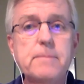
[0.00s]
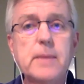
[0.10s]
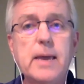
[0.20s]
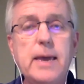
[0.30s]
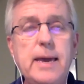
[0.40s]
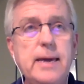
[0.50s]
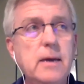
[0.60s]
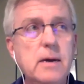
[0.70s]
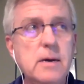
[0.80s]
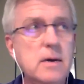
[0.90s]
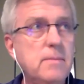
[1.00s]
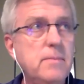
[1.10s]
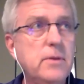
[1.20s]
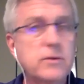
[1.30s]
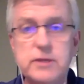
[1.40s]
And
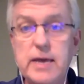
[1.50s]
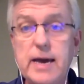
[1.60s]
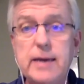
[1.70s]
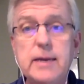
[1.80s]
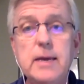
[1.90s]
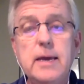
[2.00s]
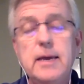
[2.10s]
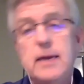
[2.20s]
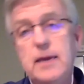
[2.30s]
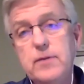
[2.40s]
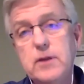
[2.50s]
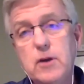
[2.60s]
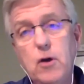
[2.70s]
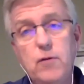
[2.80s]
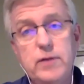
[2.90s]
there's that. Even the
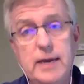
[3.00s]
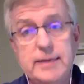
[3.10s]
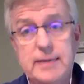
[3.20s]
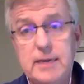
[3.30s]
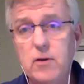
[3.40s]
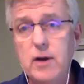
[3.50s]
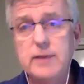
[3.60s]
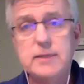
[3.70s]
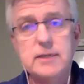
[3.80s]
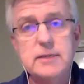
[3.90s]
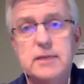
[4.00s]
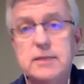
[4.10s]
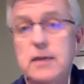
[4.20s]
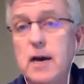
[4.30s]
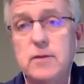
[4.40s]
COVID-19 crisis is
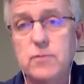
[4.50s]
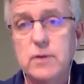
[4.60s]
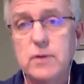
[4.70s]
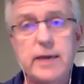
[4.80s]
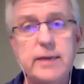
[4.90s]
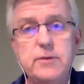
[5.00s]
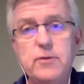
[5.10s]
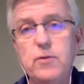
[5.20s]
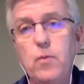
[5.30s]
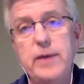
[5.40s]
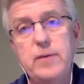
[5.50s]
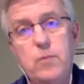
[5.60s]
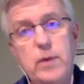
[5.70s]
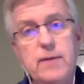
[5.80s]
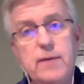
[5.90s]
not unrelated to the way that
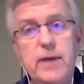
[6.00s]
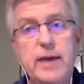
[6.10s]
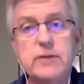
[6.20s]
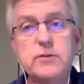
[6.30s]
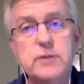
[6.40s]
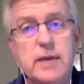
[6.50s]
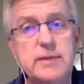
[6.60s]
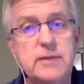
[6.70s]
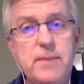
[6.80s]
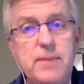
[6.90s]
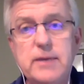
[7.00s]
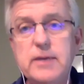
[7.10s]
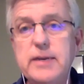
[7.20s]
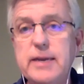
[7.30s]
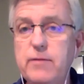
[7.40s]
we have exercised
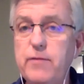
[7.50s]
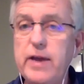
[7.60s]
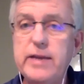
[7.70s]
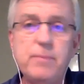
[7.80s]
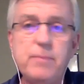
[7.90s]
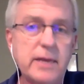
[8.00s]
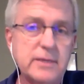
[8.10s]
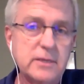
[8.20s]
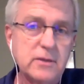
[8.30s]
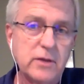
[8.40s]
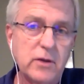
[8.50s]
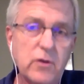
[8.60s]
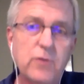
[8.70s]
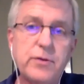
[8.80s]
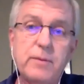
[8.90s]
dominion and invaded places on the
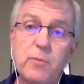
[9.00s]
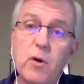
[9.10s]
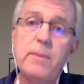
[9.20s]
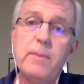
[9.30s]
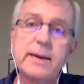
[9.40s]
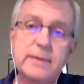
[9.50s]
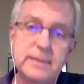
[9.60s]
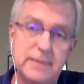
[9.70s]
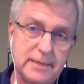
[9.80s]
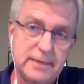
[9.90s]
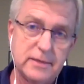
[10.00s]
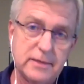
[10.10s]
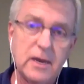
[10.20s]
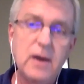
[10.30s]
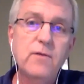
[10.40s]
earth and brought back diseases
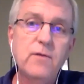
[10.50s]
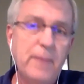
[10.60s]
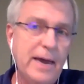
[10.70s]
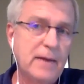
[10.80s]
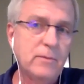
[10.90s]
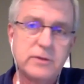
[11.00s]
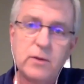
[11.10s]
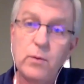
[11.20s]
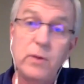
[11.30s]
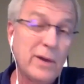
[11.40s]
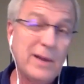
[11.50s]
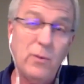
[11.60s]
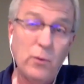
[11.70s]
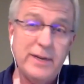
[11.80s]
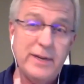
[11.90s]
from animals that we really
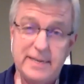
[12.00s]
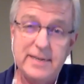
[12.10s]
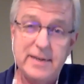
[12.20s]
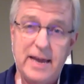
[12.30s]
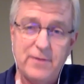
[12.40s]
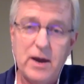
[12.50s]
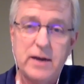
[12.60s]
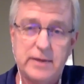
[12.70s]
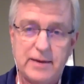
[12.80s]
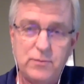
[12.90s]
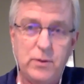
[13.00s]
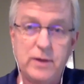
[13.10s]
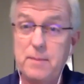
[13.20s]
weren't intended to have contact with.